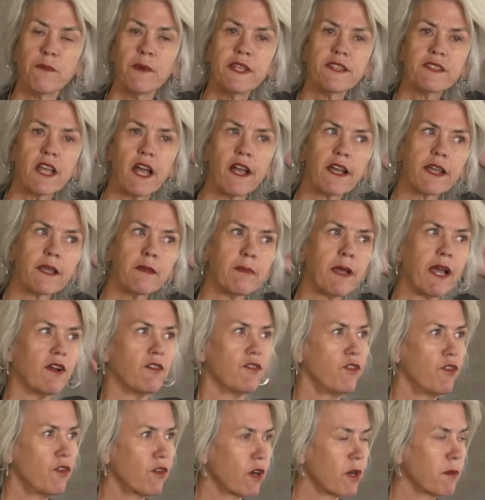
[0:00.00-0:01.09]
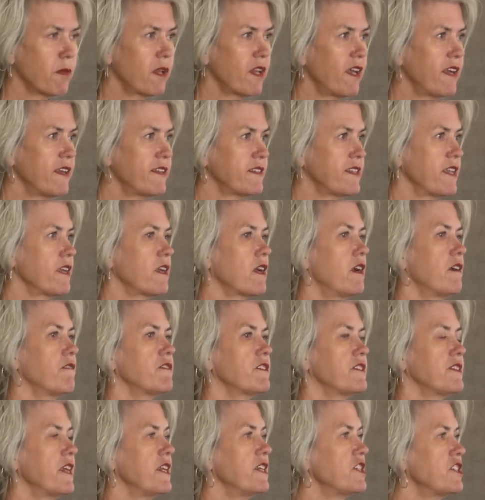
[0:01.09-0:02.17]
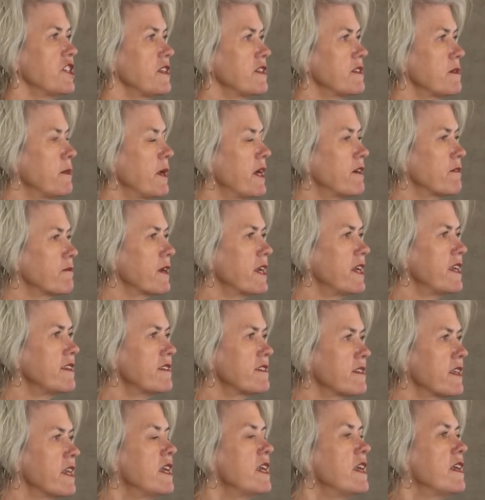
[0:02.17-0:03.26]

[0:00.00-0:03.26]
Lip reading: we talk about normalizing conversations about race,